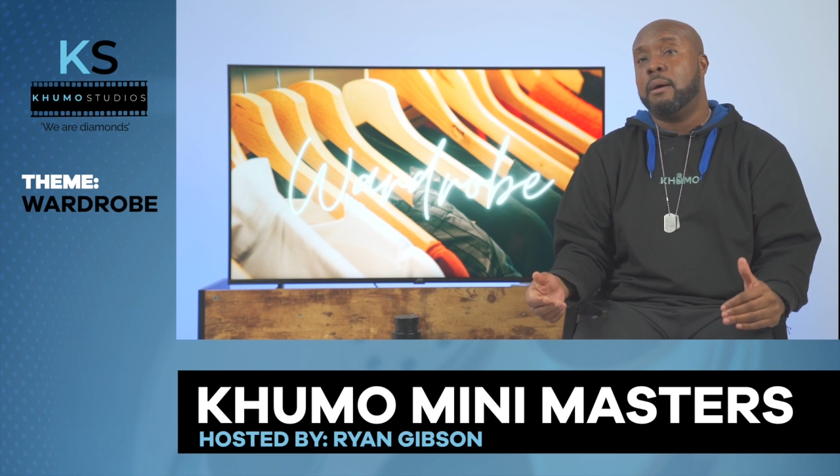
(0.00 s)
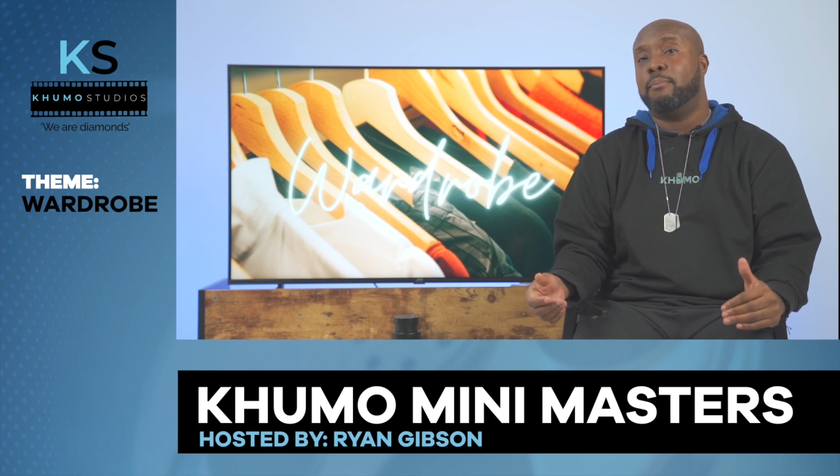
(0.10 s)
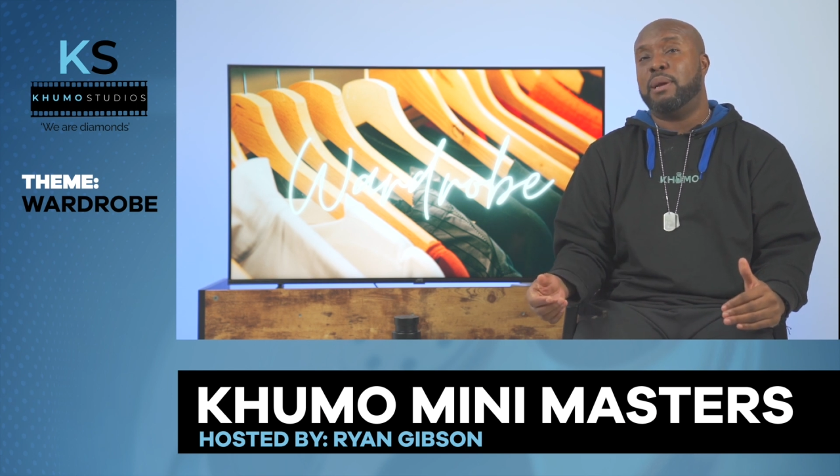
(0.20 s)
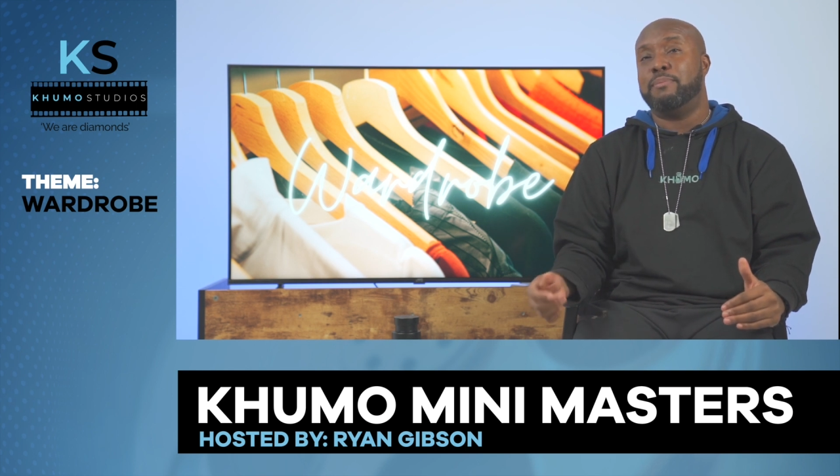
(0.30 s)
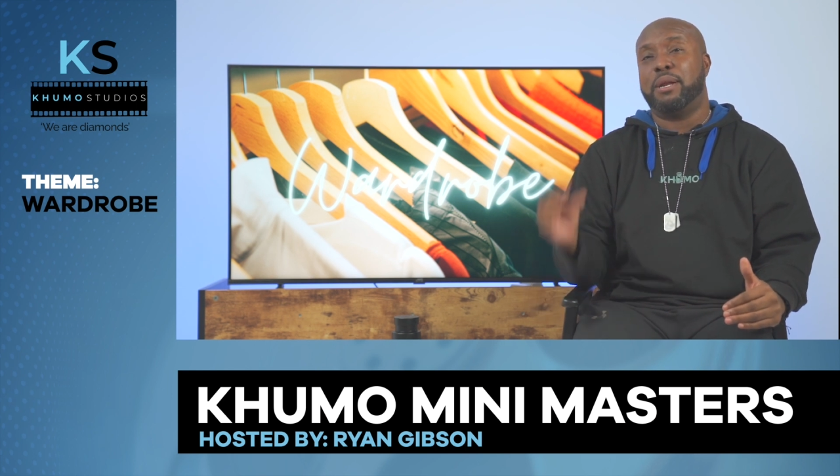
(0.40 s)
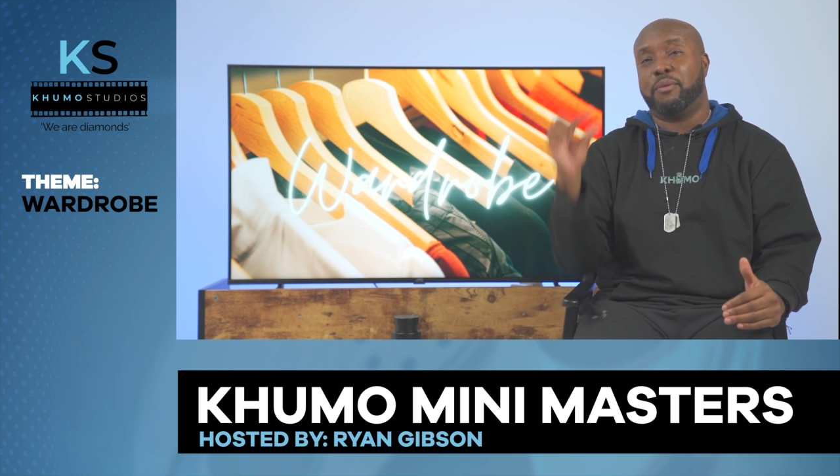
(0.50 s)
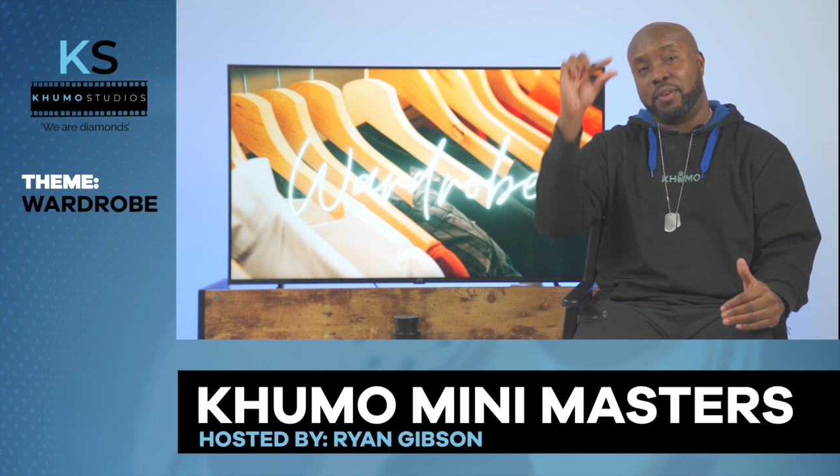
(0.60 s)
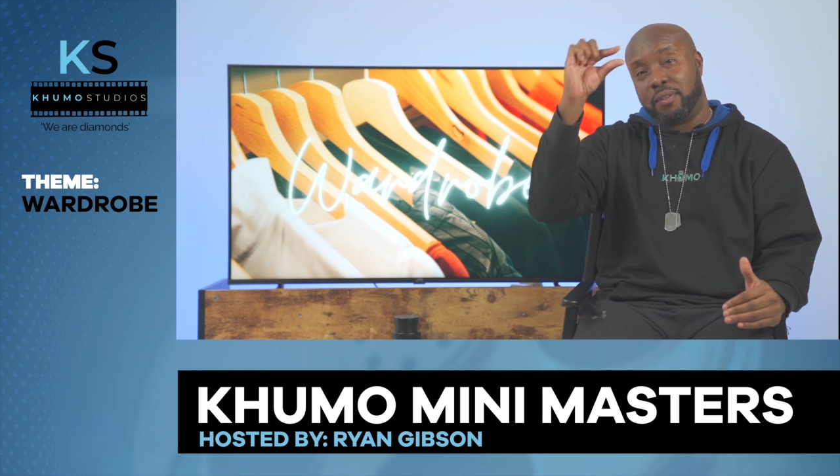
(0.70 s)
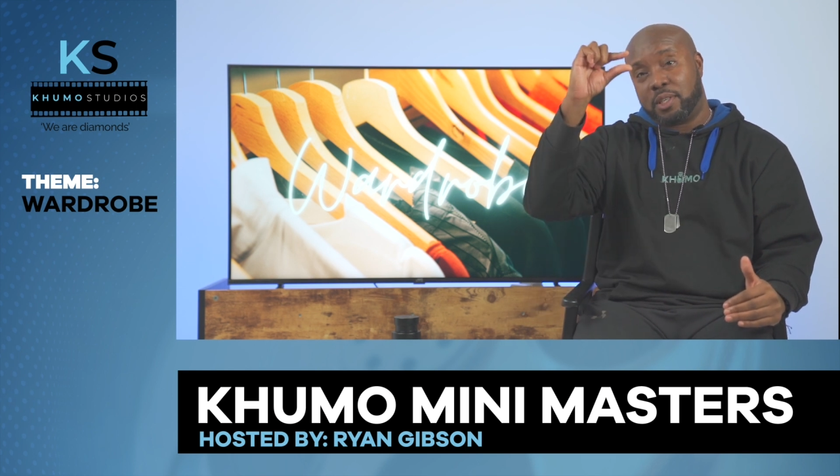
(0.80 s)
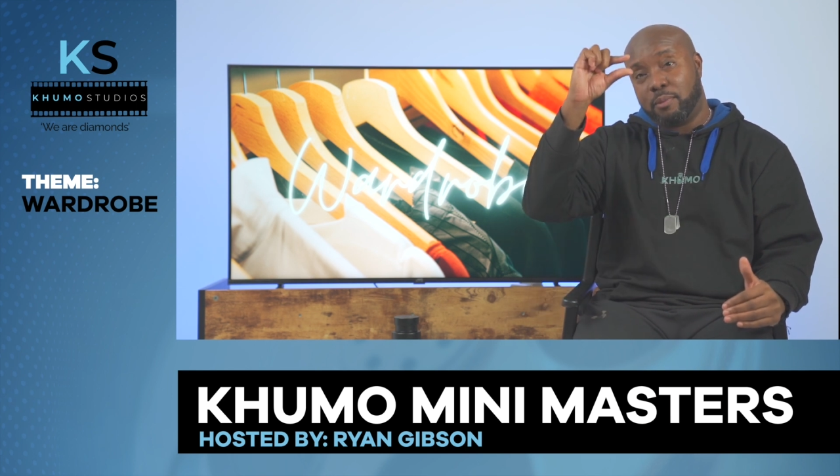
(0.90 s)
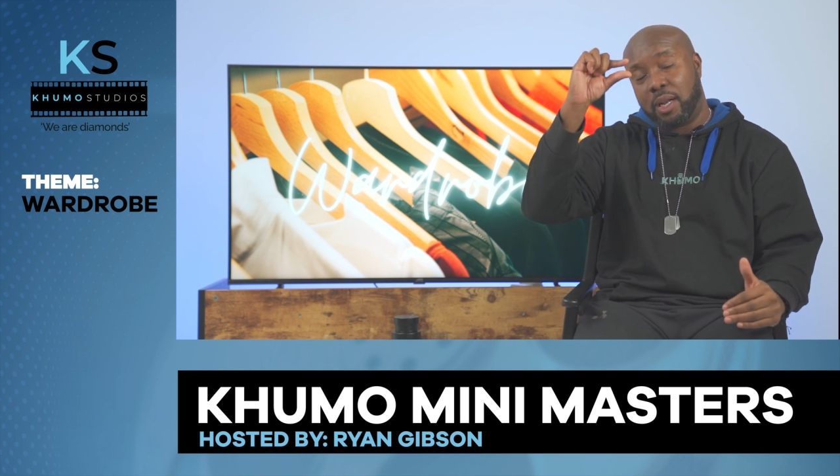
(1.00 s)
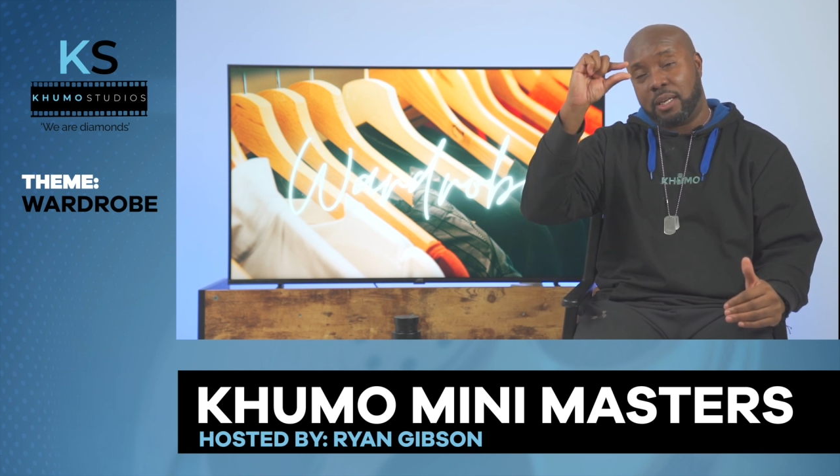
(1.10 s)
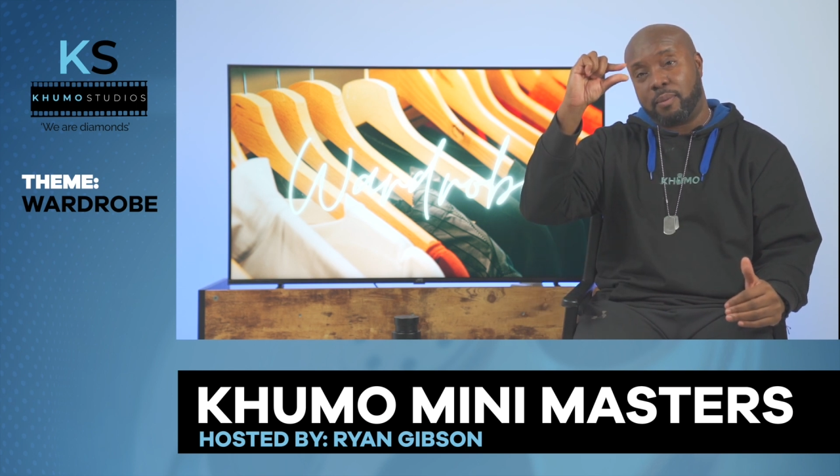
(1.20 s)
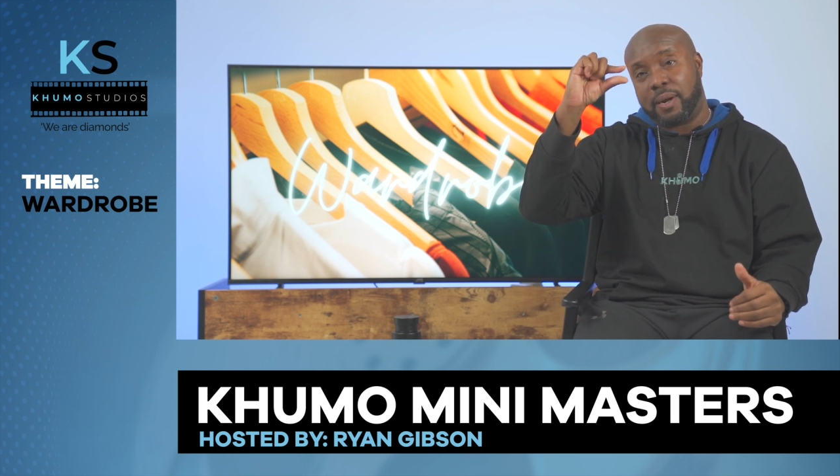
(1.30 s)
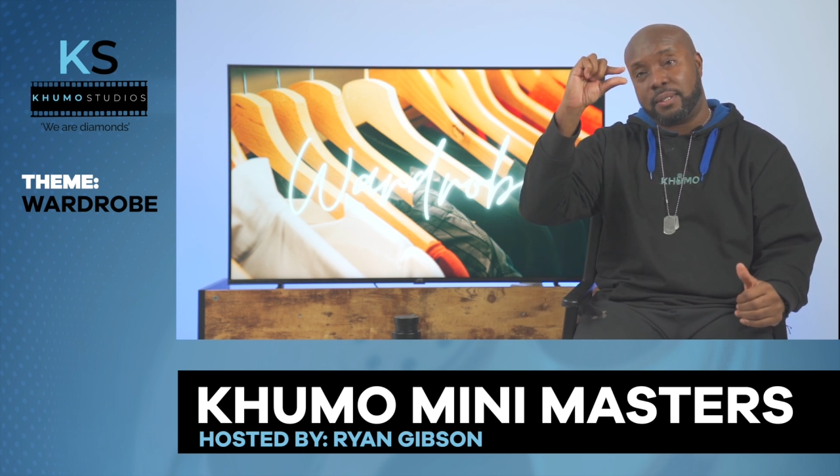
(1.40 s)
but made her feel this small in
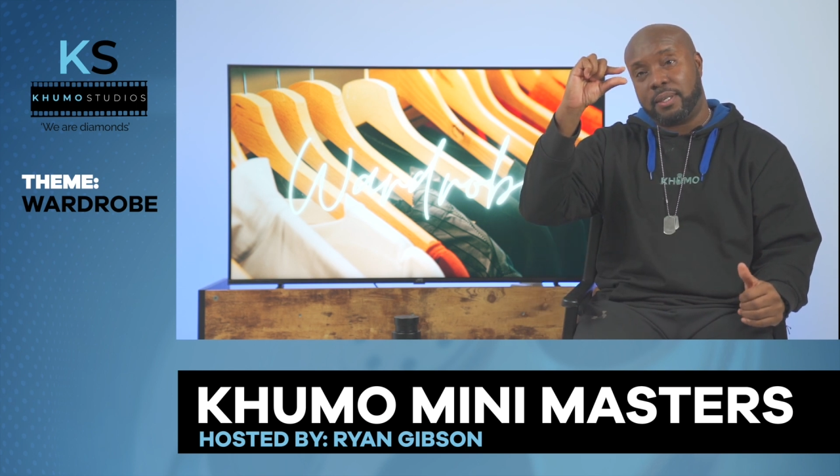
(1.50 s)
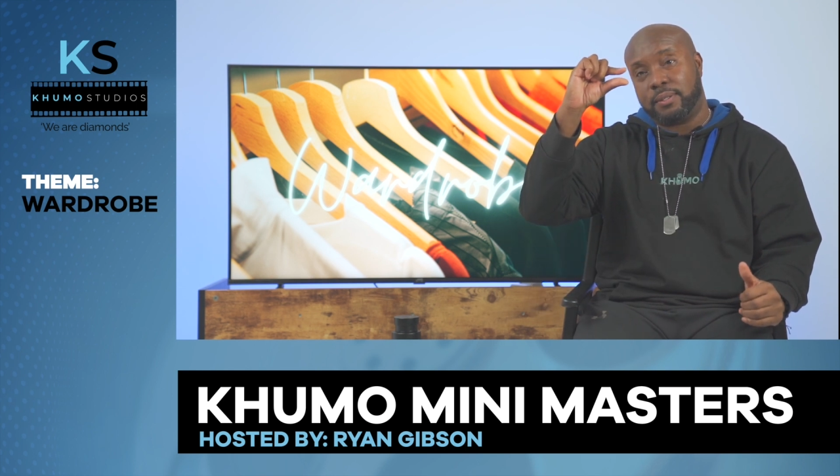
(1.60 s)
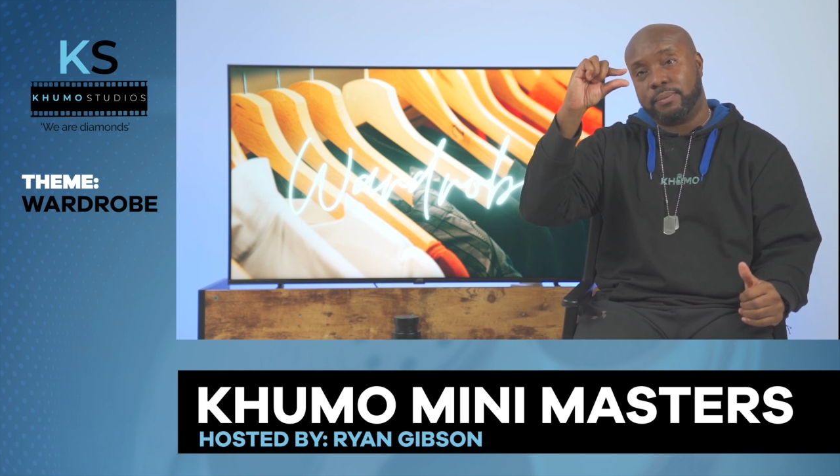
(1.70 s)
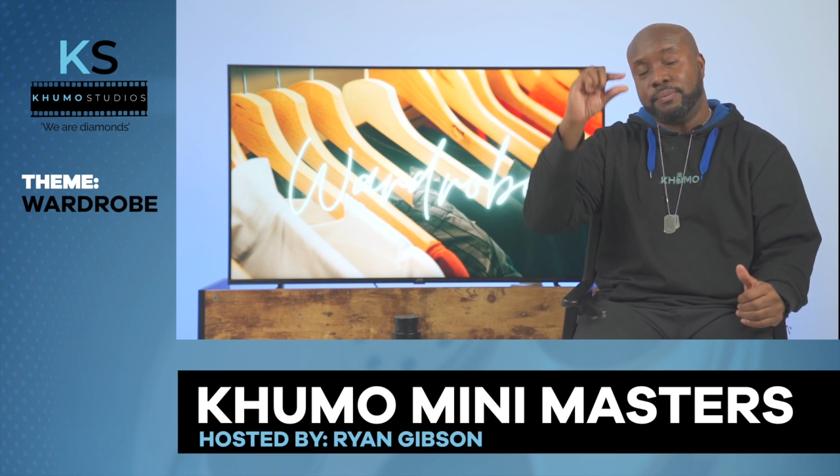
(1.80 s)
the process.